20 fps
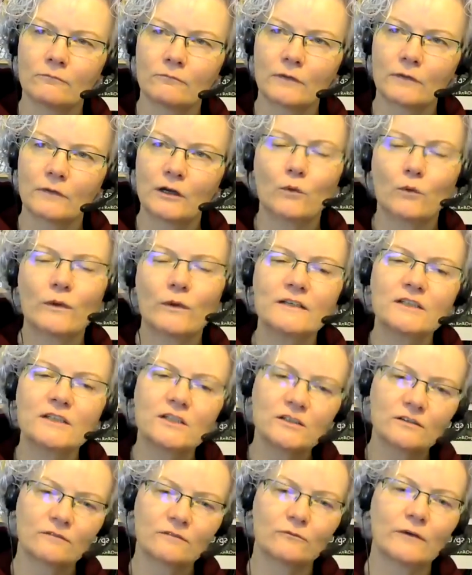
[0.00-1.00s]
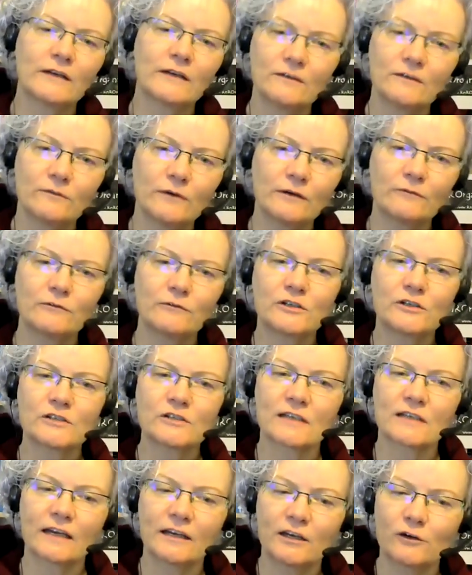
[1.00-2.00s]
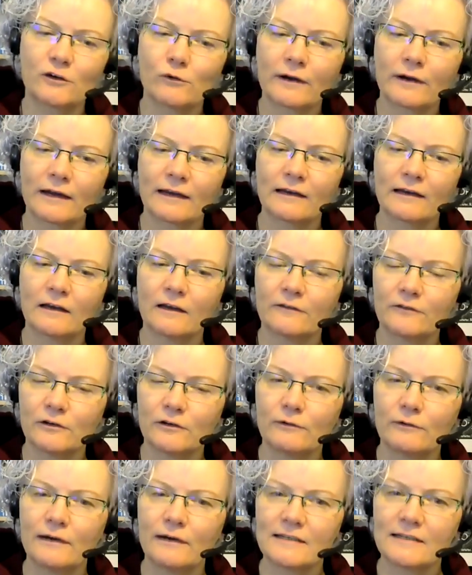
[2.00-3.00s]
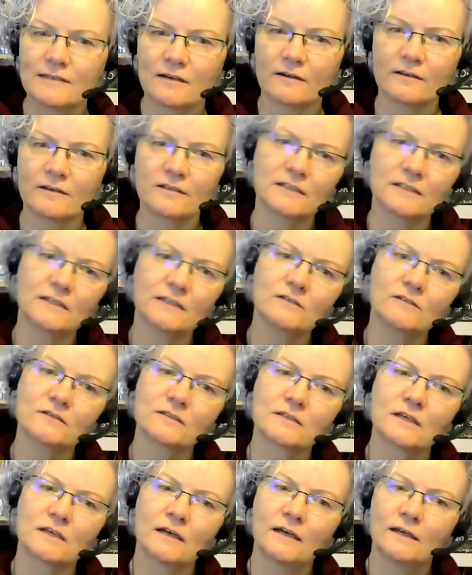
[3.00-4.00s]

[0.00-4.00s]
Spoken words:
you know, when would you say in your working life you really started to use